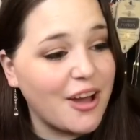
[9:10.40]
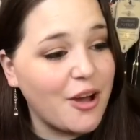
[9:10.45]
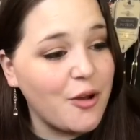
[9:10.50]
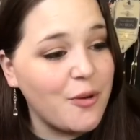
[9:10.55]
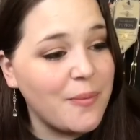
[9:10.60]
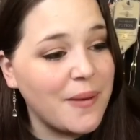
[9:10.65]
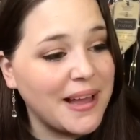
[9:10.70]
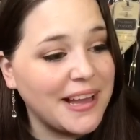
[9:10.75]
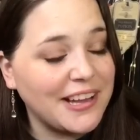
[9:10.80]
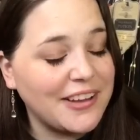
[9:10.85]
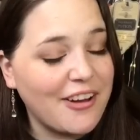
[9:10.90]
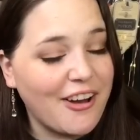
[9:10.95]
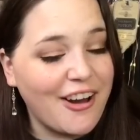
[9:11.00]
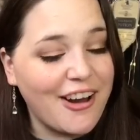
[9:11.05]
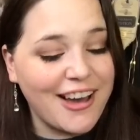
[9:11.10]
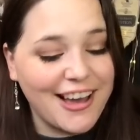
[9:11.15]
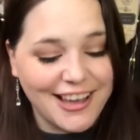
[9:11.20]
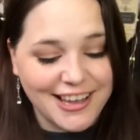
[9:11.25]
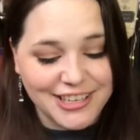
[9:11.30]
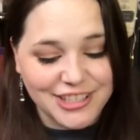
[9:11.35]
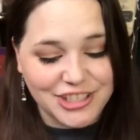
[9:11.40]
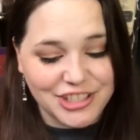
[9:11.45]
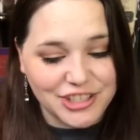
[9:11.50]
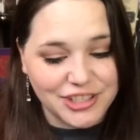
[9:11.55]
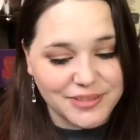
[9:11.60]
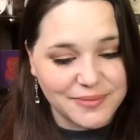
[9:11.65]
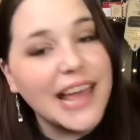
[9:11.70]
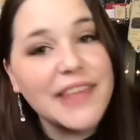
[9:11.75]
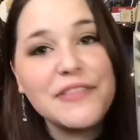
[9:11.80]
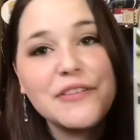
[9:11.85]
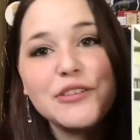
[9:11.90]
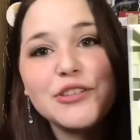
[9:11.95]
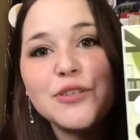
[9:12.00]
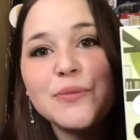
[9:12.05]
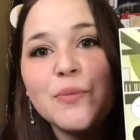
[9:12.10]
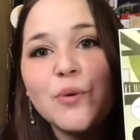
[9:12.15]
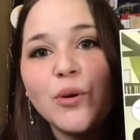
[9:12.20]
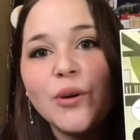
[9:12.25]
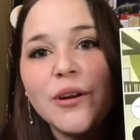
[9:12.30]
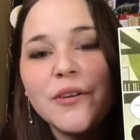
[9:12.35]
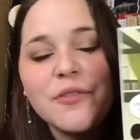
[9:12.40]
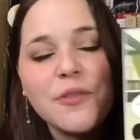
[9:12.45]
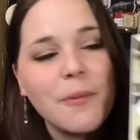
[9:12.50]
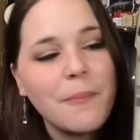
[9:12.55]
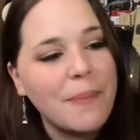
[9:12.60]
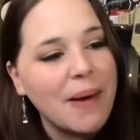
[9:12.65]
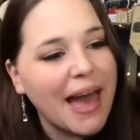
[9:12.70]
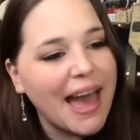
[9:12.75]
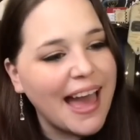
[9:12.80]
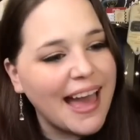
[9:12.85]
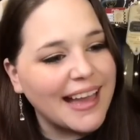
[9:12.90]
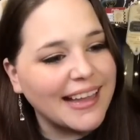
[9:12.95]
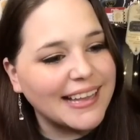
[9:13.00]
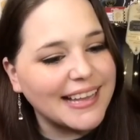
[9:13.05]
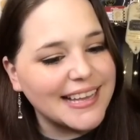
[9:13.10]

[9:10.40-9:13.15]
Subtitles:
Oh my gosh. And there's more on the back.